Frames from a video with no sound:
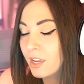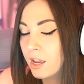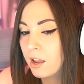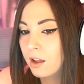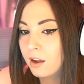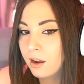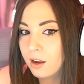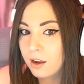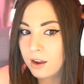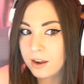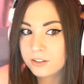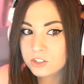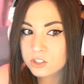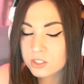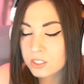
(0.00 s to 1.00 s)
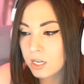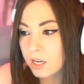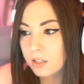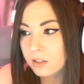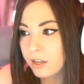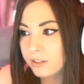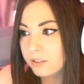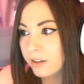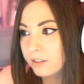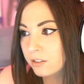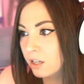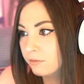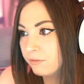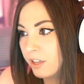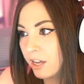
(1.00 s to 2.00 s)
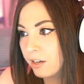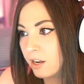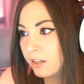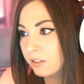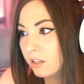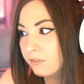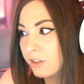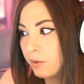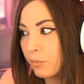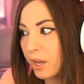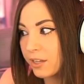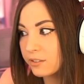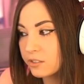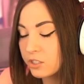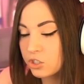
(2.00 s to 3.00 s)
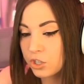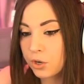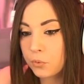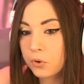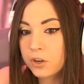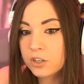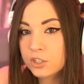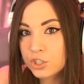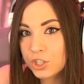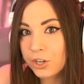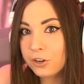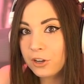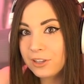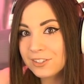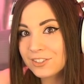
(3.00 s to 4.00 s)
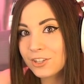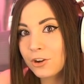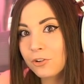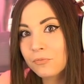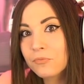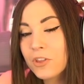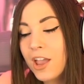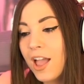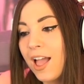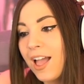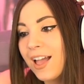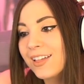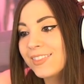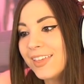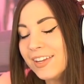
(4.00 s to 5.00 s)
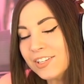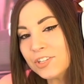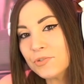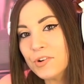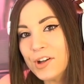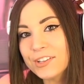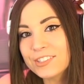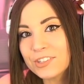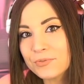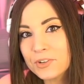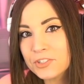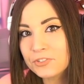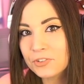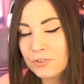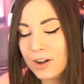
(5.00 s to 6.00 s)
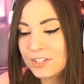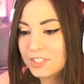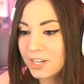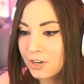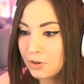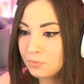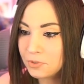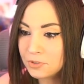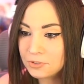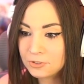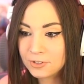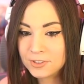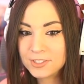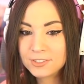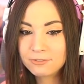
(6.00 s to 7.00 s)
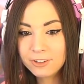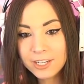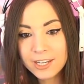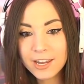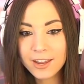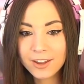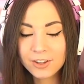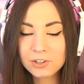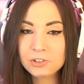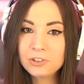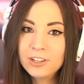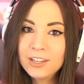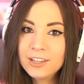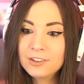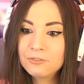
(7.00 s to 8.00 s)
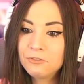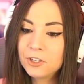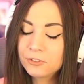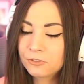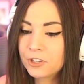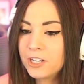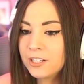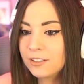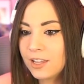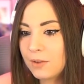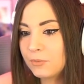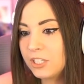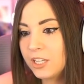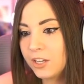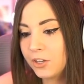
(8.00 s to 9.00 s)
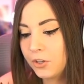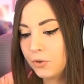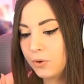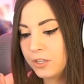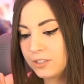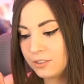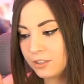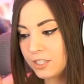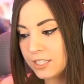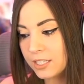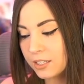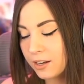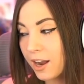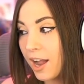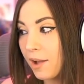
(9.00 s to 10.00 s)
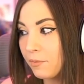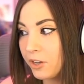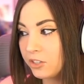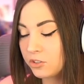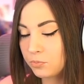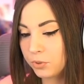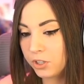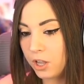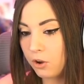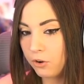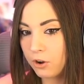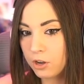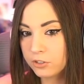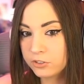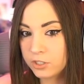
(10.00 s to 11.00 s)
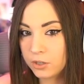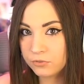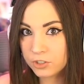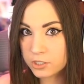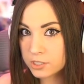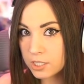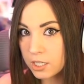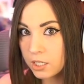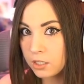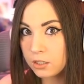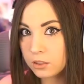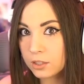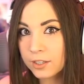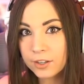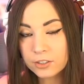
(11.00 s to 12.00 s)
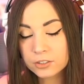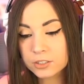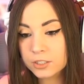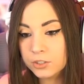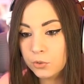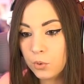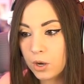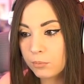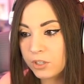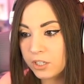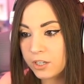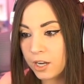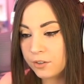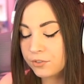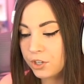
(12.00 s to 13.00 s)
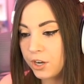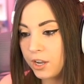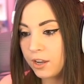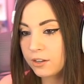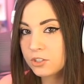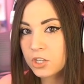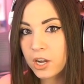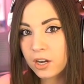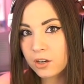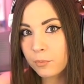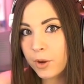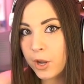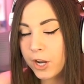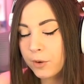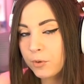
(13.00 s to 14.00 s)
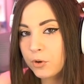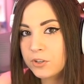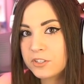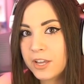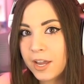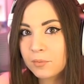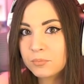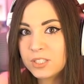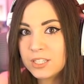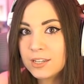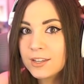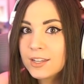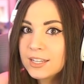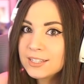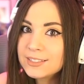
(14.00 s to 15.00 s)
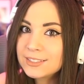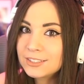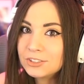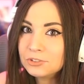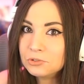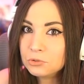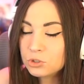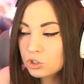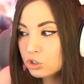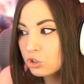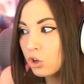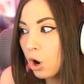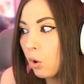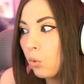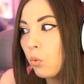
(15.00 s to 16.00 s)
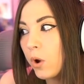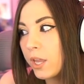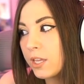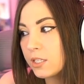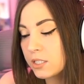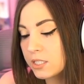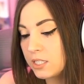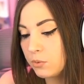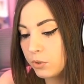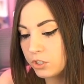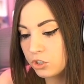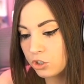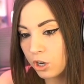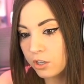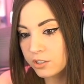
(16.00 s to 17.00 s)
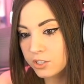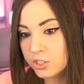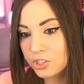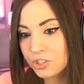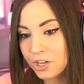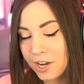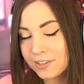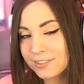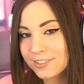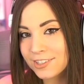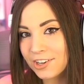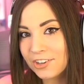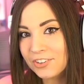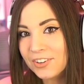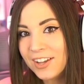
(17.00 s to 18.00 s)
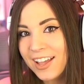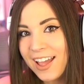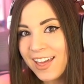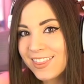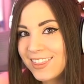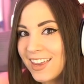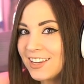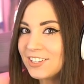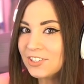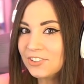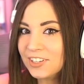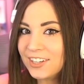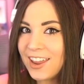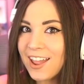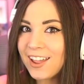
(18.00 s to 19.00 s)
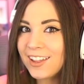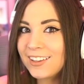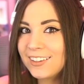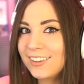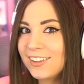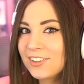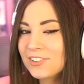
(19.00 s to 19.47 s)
I love that. I love that passage and I wanted to share it. So, thank you all so much for watching. I hope you enjoyed this video. Feel free to let me know what you think in the comments below. And also, if there's anything else that you want me to cover and talk about, I'm always happy to do so and see what y'all suggest. So, thank you again.